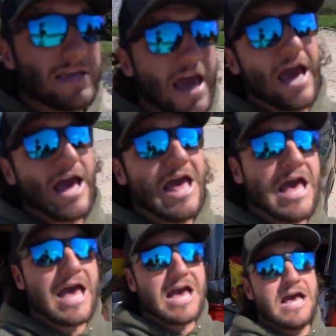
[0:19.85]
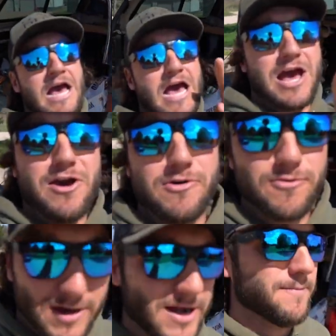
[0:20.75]
Yo!
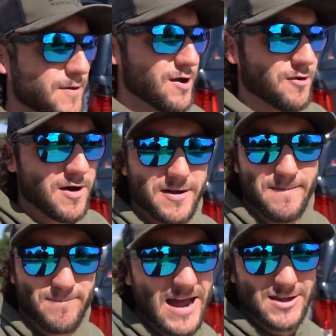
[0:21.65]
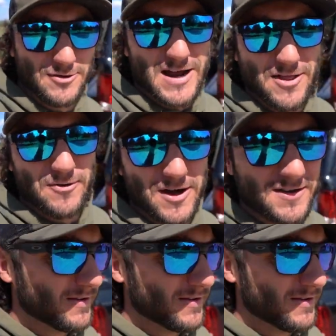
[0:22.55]
What up, y'all, and welcome back to another one.